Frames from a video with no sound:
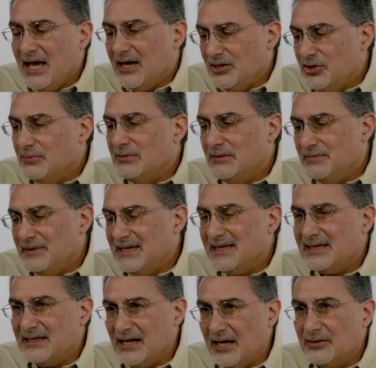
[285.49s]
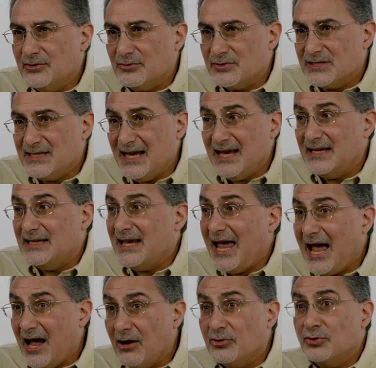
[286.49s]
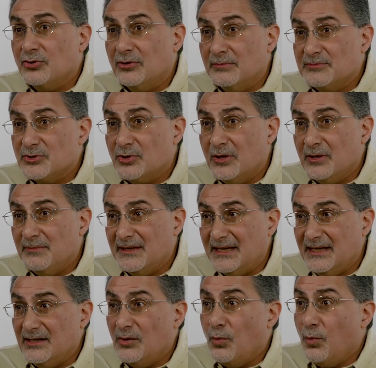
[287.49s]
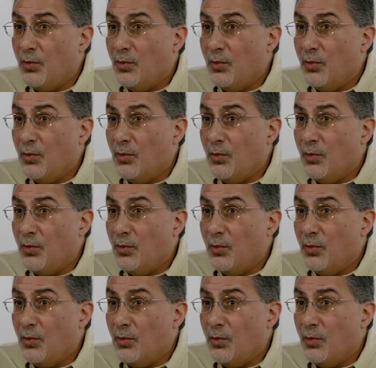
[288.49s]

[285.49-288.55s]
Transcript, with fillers: A human being can understand how you're absorbing it,